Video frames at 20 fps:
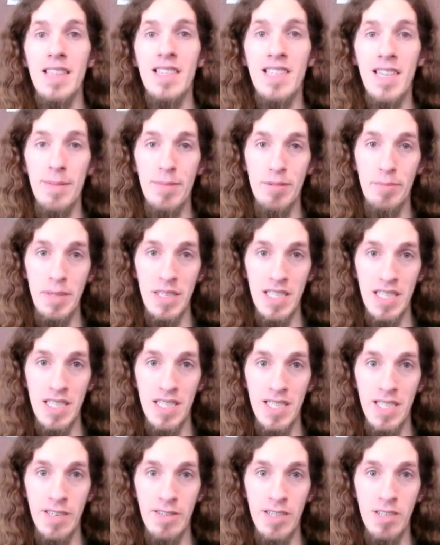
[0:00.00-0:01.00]
the subspecies
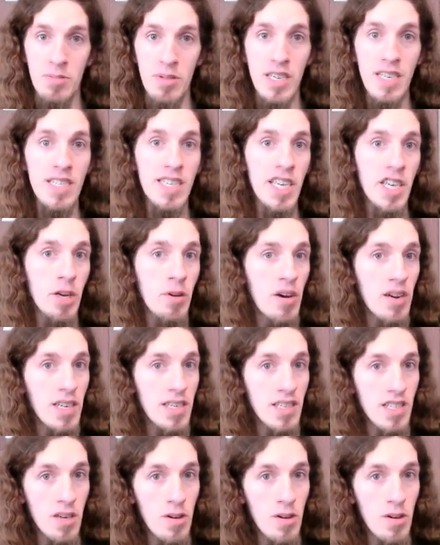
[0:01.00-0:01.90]
series would continue on its